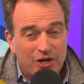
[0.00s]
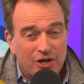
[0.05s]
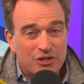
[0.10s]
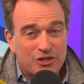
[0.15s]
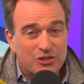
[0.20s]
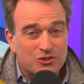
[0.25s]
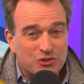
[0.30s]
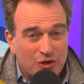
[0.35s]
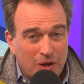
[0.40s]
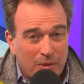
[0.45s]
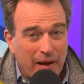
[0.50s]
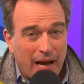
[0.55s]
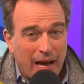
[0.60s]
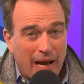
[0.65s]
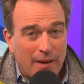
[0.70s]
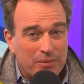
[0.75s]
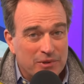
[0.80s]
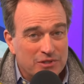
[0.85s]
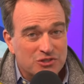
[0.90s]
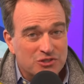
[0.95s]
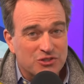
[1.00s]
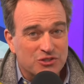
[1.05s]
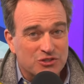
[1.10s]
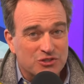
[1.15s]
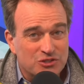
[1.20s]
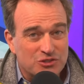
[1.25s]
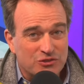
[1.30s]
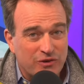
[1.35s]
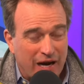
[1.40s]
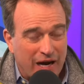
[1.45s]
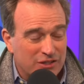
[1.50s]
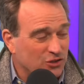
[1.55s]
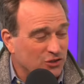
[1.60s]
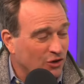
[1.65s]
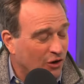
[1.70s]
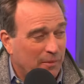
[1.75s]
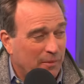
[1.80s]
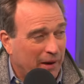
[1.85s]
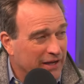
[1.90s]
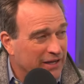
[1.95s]
Trump happens to scratch
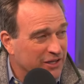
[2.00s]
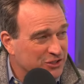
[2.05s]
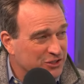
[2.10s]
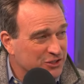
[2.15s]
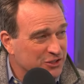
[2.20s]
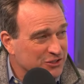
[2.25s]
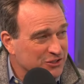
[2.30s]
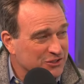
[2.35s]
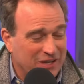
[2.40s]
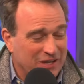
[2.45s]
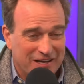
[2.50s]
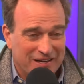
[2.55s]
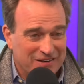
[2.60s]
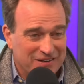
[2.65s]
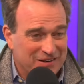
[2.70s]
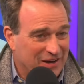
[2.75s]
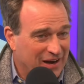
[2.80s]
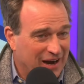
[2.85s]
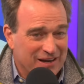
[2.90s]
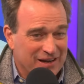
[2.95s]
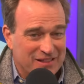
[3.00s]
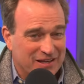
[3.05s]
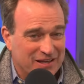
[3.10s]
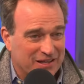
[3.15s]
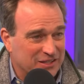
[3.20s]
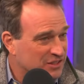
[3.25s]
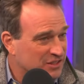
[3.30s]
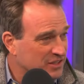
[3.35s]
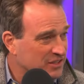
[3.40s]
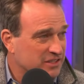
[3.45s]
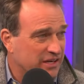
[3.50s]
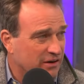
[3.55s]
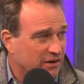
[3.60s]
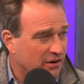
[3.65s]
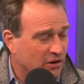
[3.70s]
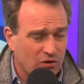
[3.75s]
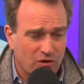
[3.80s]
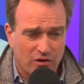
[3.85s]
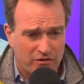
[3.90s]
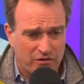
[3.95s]
all my itches, and I think it's
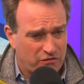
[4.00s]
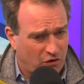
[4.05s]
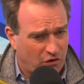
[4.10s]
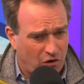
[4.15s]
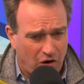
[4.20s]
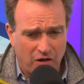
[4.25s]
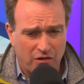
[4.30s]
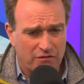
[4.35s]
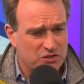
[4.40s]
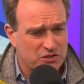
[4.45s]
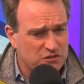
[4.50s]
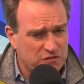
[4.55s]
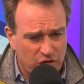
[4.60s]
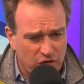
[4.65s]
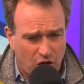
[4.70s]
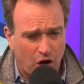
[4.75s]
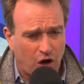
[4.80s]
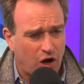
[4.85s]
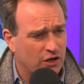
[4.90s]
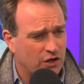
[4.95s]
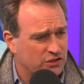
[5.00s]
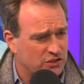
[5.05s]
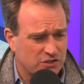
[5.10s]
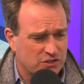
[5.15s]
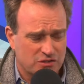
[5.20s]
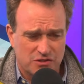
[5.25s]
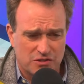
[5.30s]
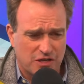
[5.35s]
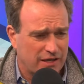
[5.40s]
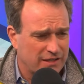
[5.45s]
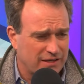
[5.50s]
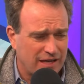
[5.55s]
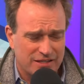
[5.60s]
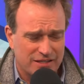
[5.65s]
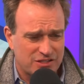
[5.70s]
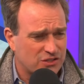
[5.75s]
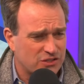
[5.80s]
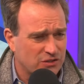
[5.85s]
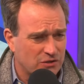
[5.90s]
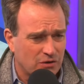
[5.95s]
hysterical. And for all of his flaws, there's I, I
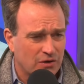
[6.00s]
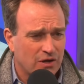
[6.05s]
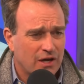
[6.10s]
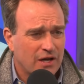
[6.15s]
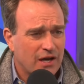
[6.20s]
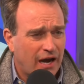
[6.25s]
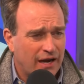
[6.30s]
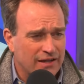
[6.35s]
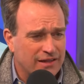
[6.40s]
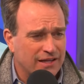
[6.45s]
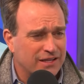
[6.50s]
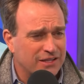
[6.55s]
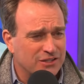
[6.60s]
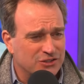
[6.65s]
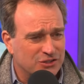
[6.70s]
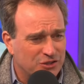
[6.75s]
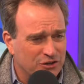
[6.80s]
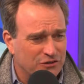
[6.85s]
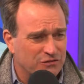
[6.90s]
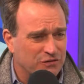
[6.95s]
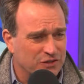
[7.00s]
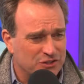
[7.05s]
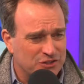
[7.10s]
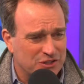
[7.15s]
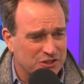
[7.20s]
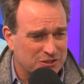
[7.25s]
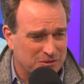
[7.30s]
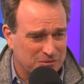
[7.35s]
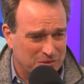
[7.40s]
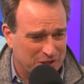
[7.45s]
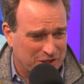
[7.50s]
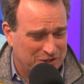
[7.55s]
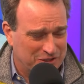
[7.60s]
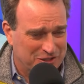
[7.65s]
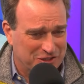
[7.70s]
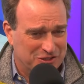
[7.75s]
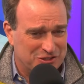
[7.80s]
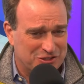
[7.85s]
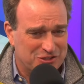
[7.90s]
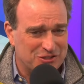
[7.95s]
still I think he's good for the system because
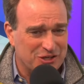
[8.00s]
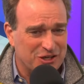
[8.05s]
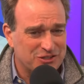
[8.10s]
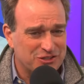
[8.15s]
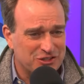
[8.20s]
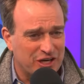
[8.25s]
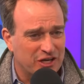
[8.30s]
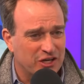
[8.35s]
he's such you can a see